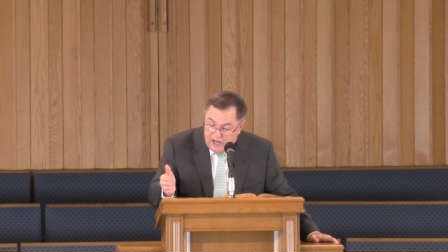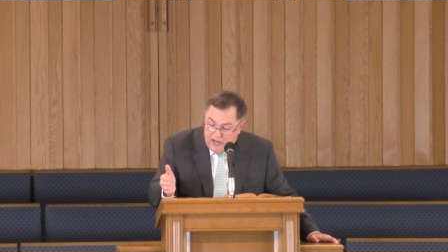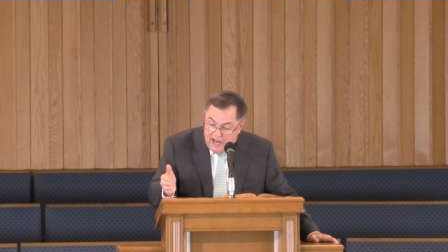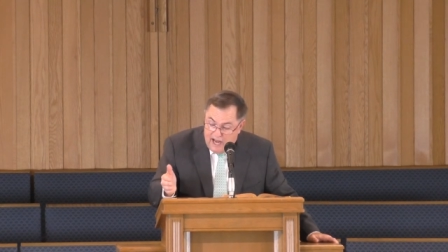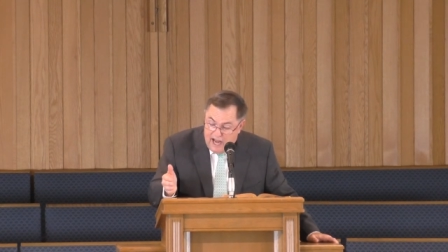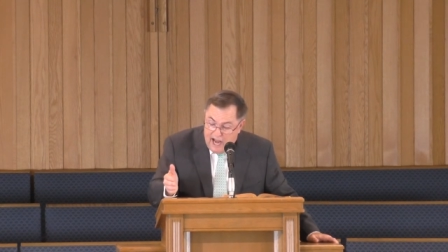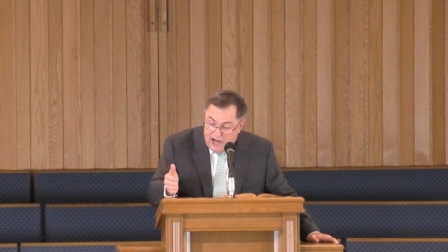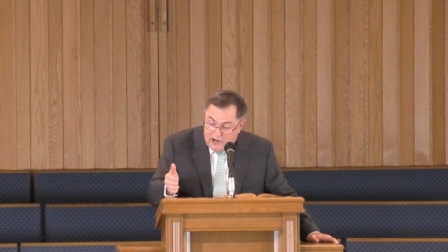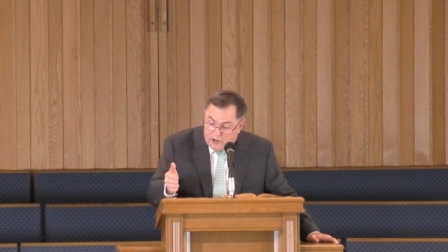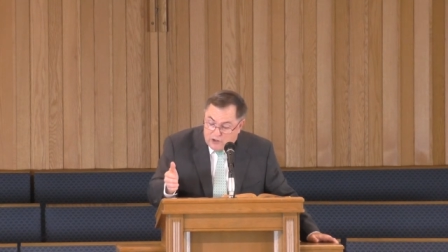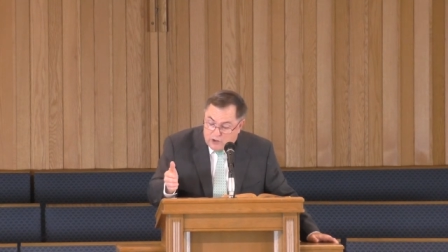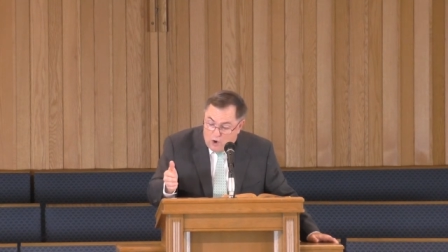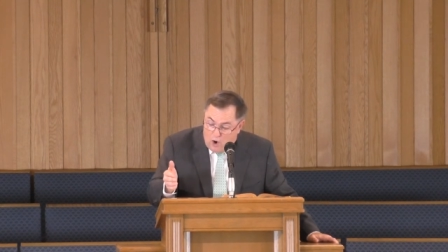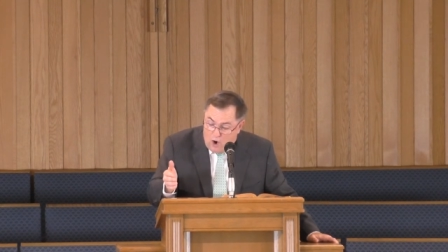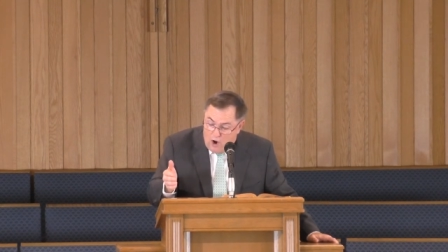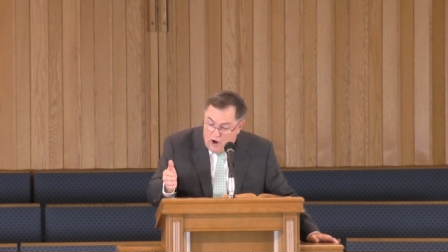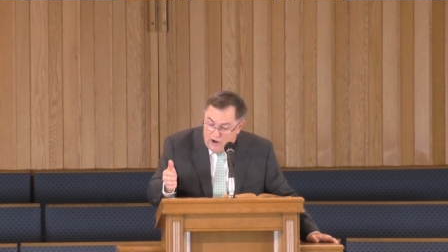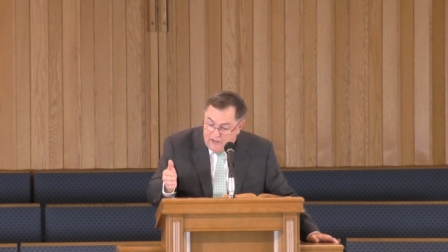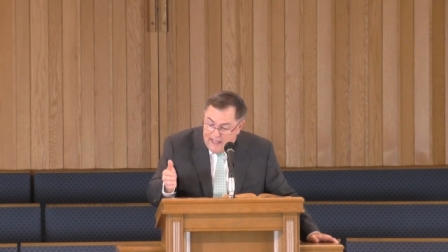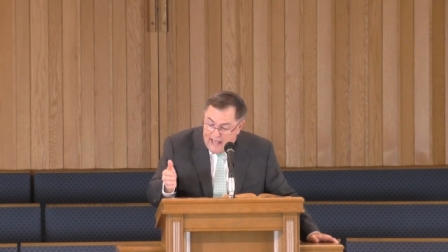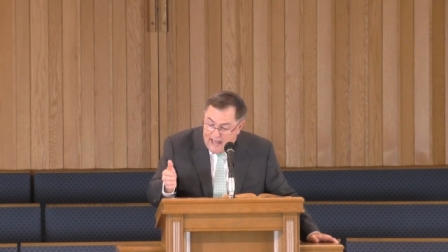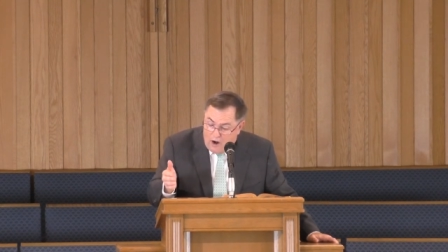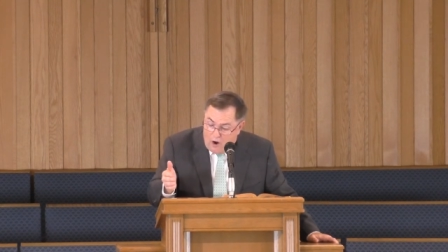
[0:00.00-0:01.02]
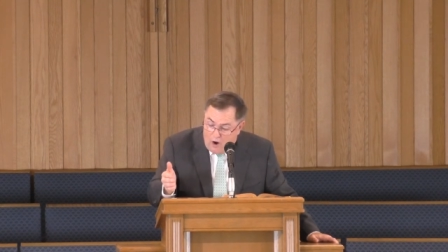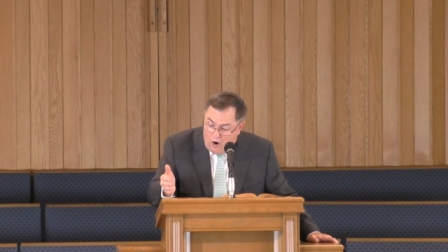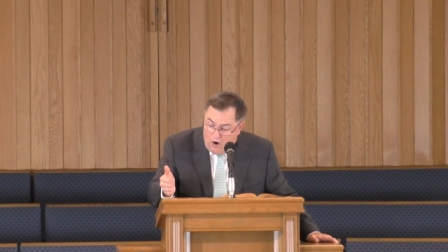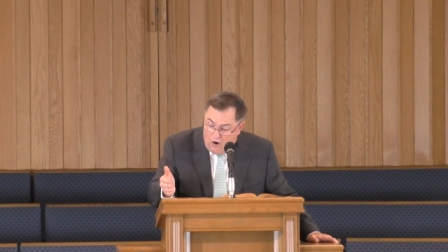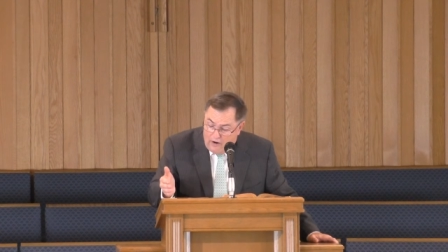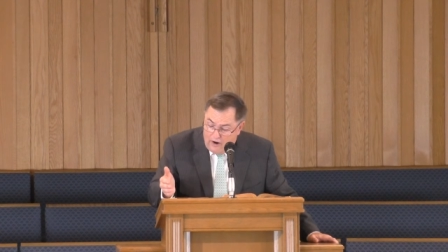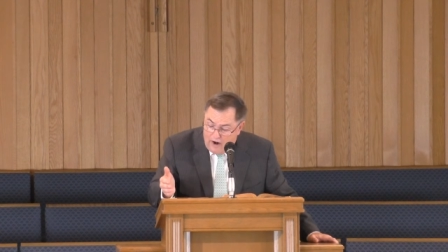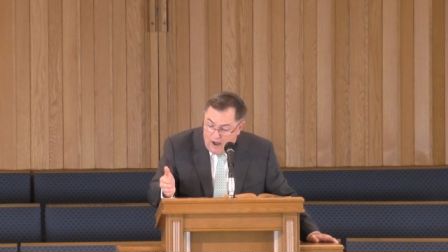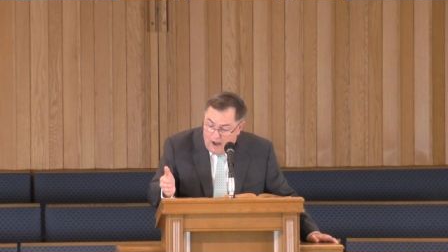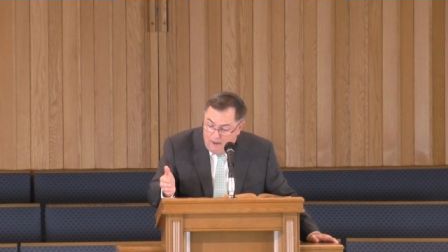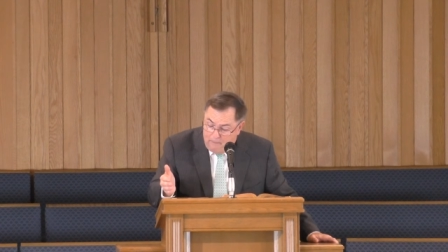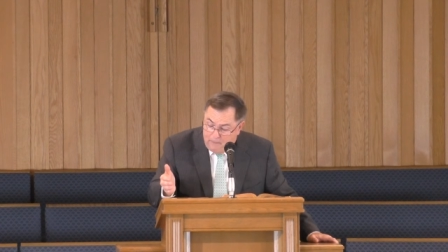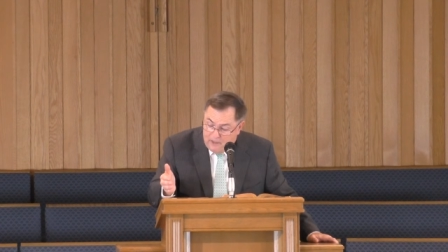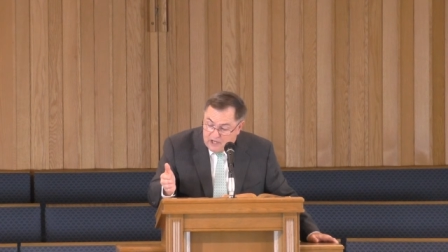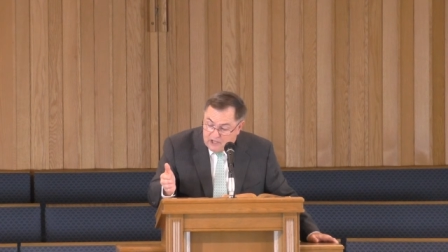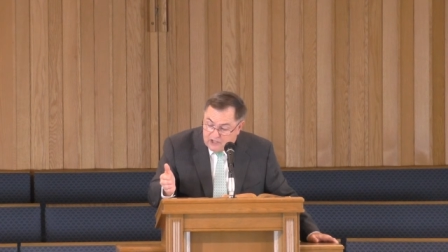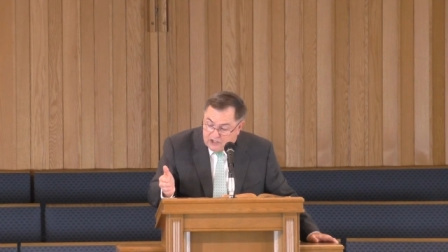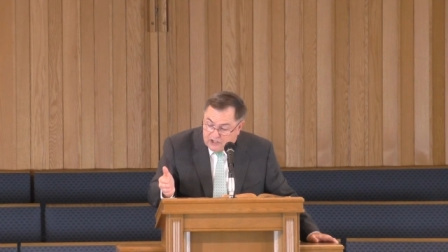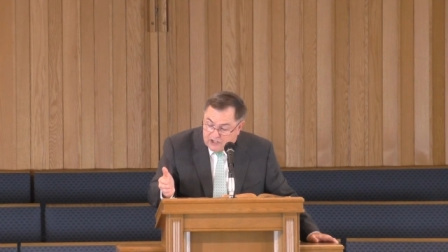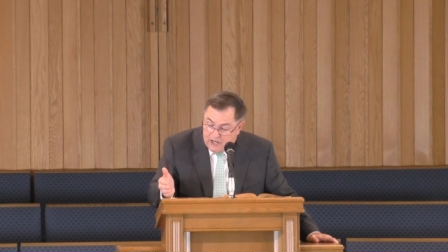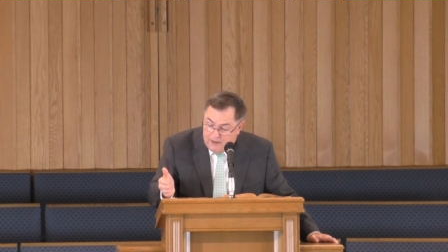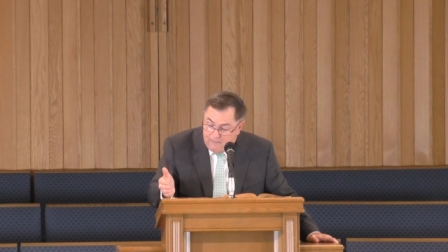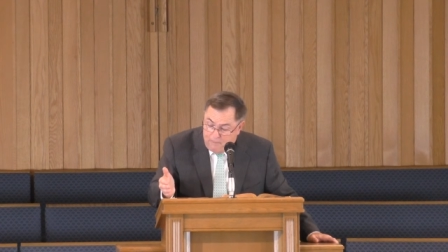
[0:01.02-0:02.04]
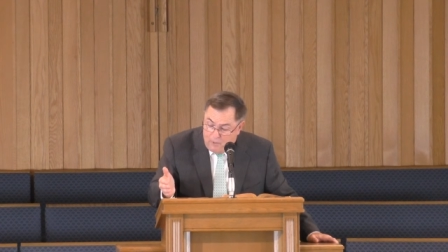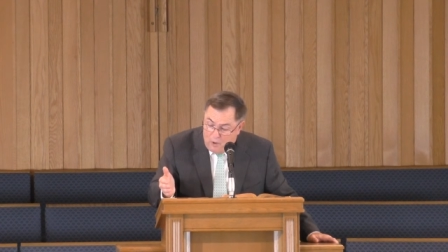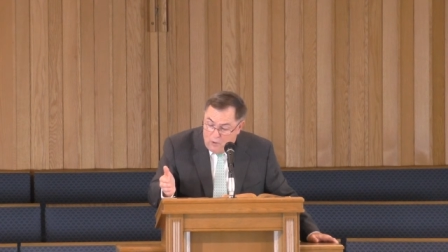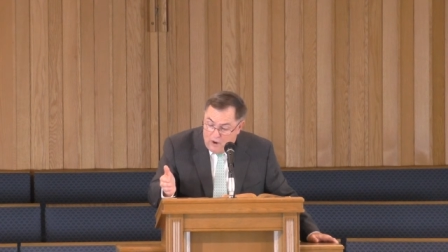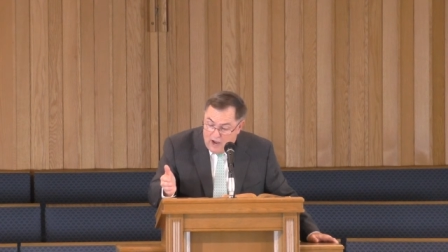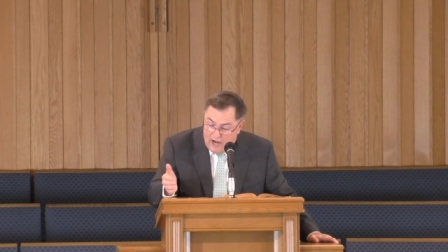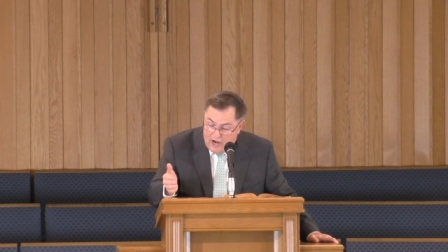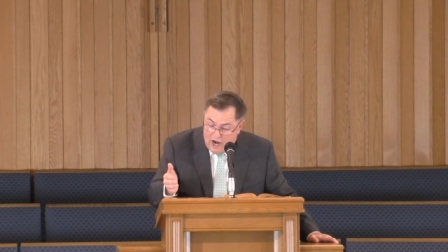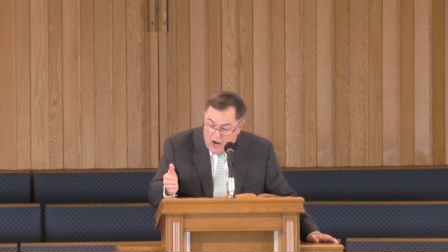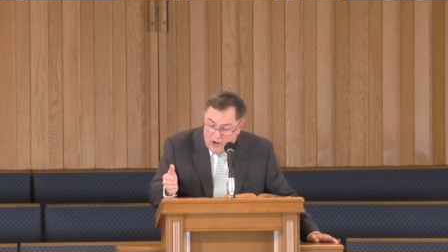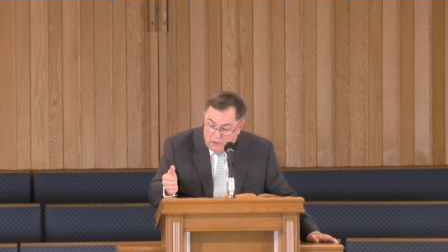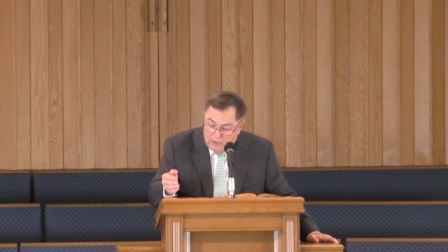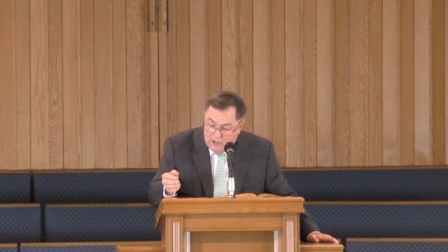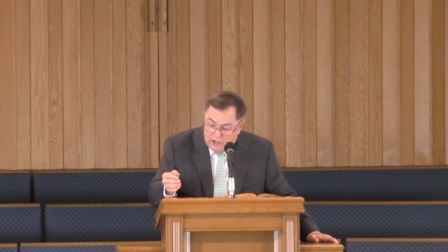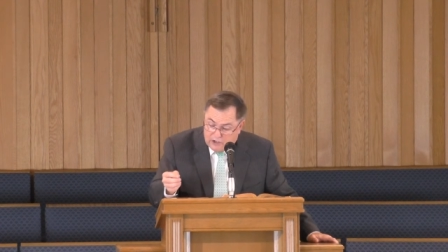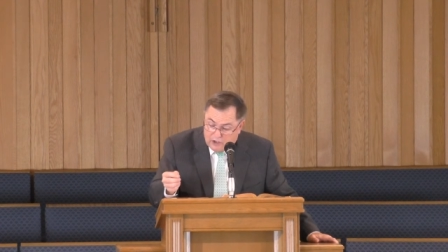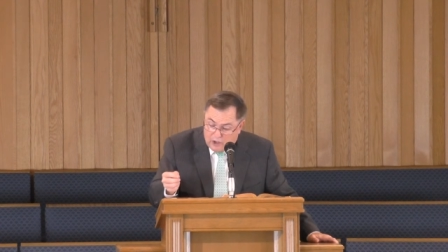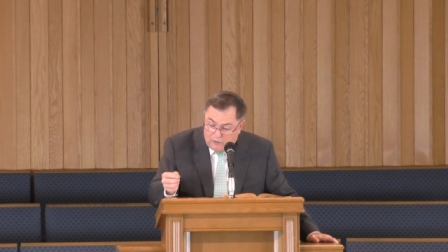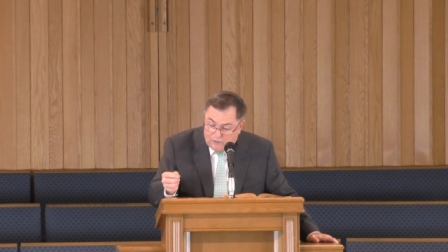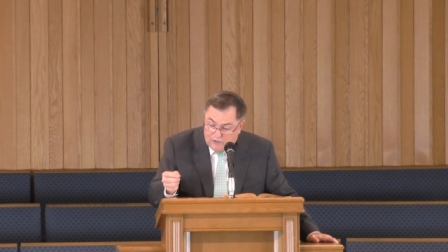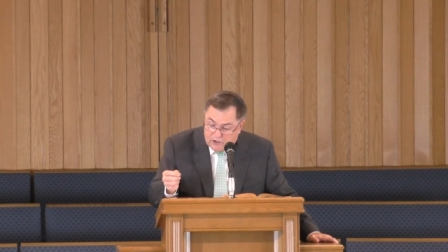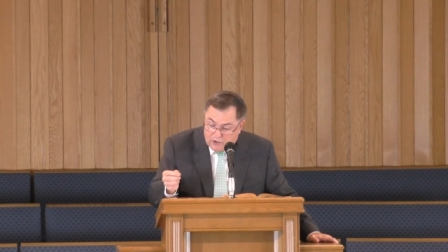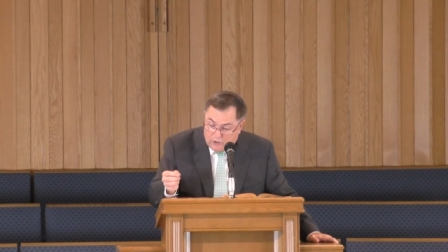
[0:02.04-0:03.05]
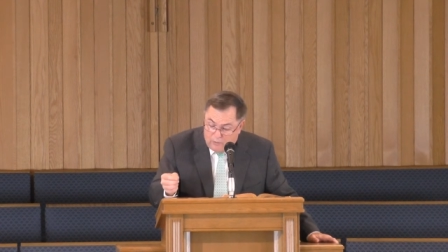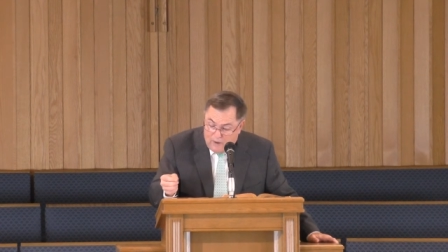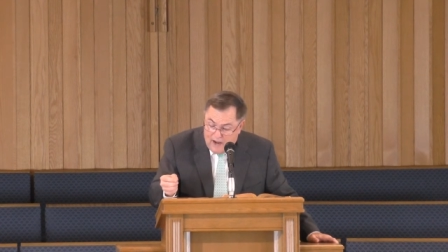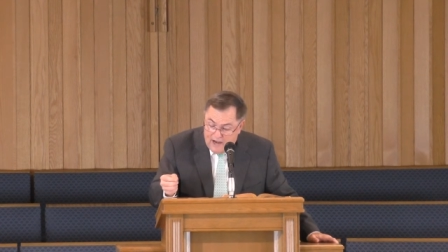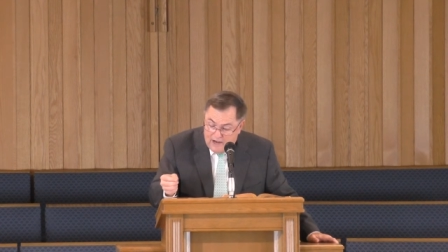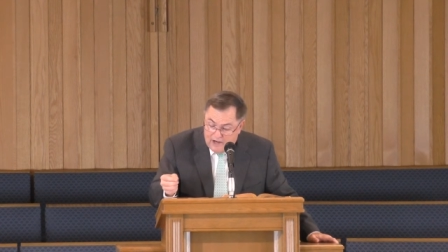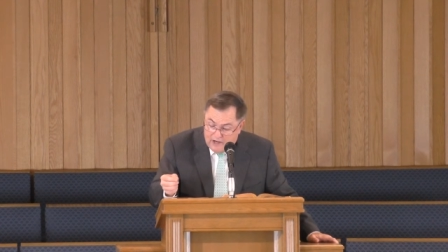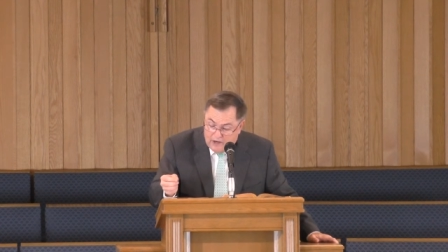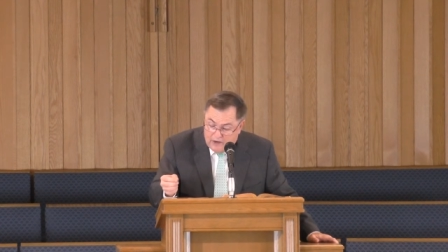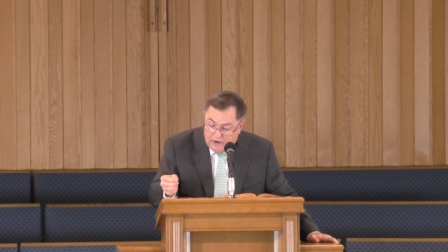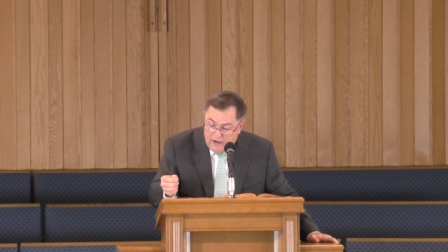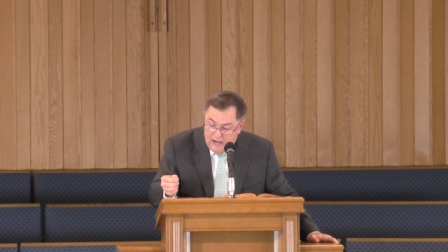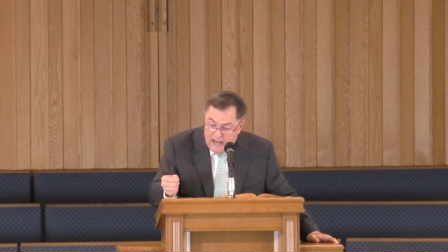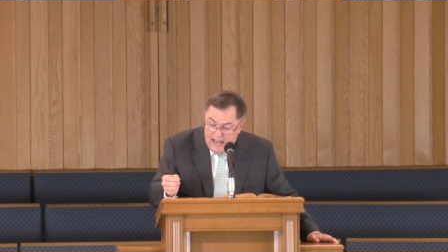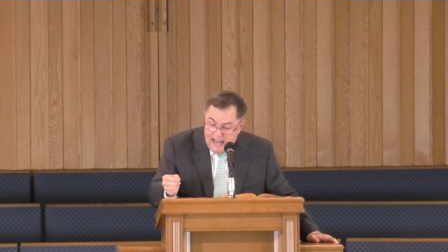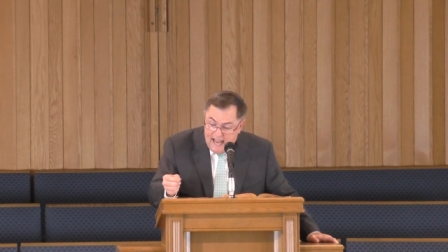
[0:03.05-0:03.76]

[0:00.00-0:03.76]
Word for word: and drawing that heart up in his simple and unreserved surrender